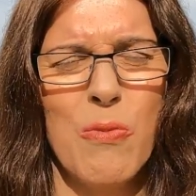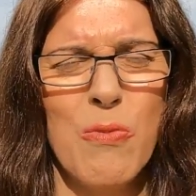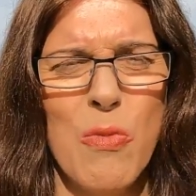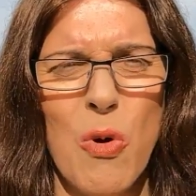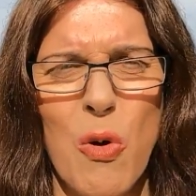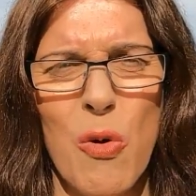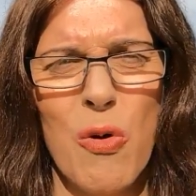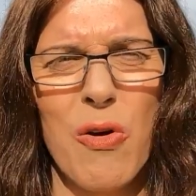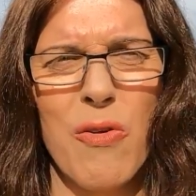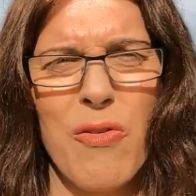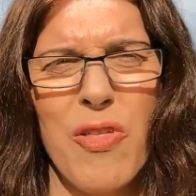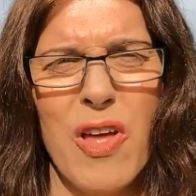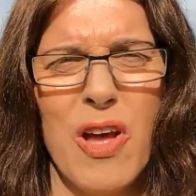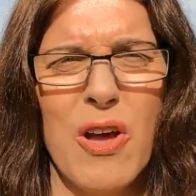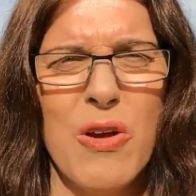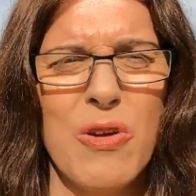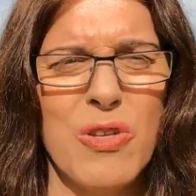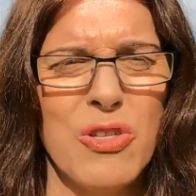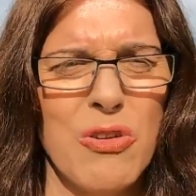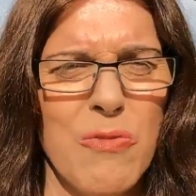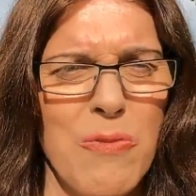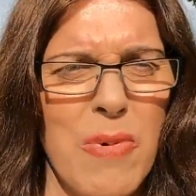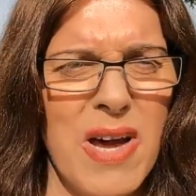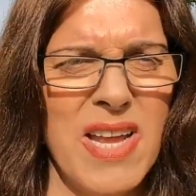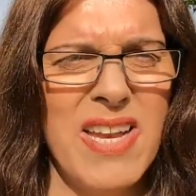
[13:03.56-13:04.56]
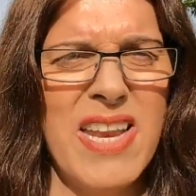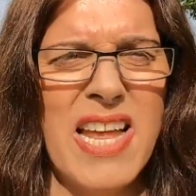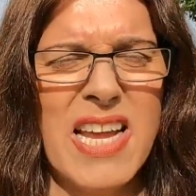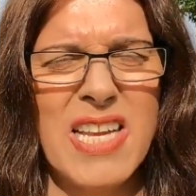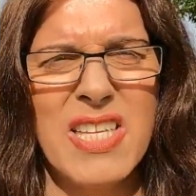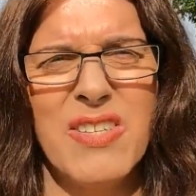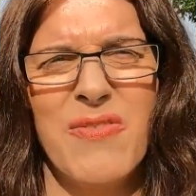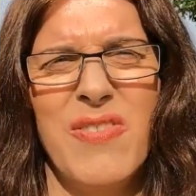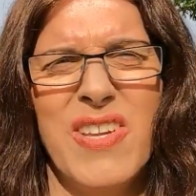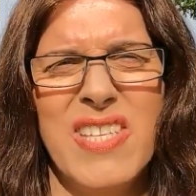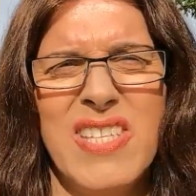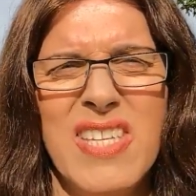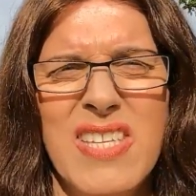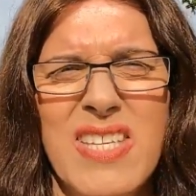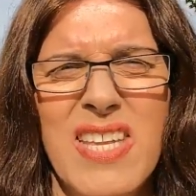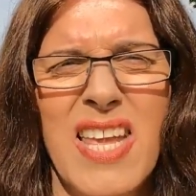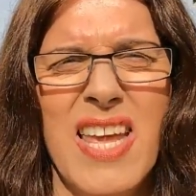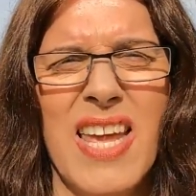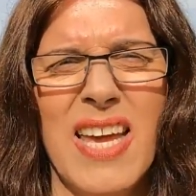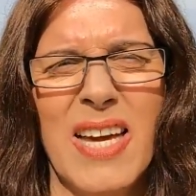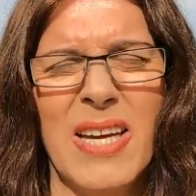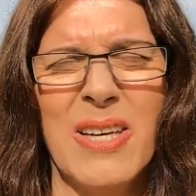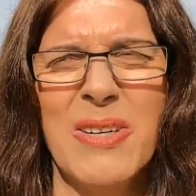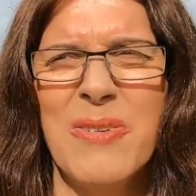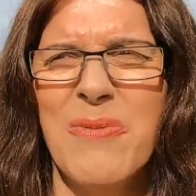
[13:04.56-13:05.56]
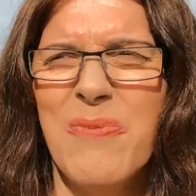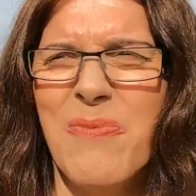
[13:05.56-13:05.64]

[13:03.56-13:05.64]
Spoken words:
more of those on my next visit here.